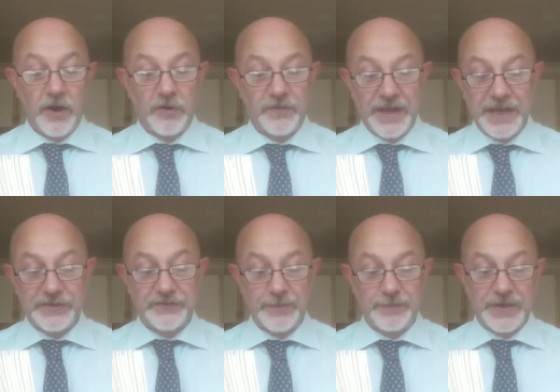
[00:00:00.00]
off a
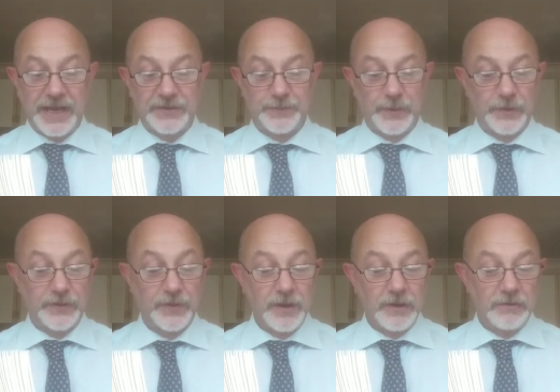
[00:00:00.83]
history
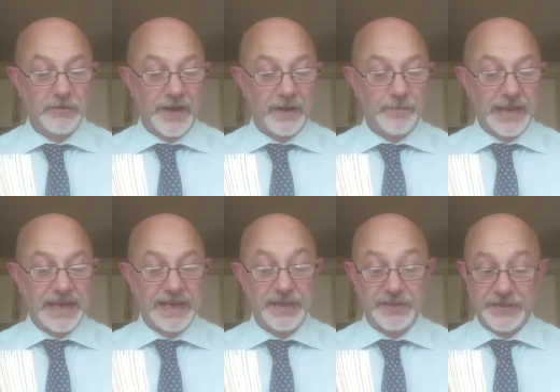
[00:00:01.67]
textbook without
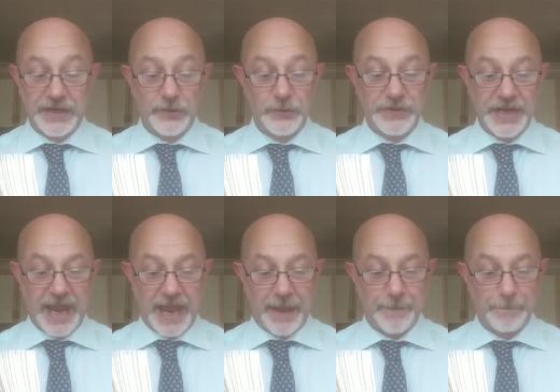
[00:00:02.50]
making a single
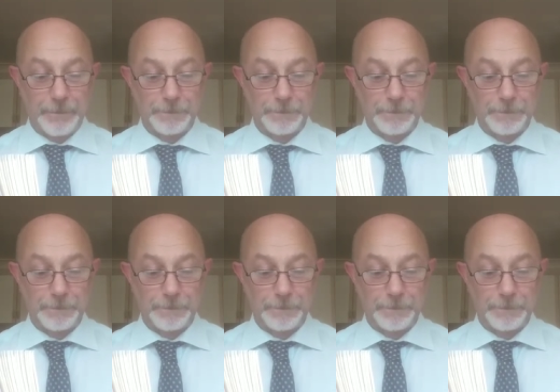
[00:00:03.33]
tear.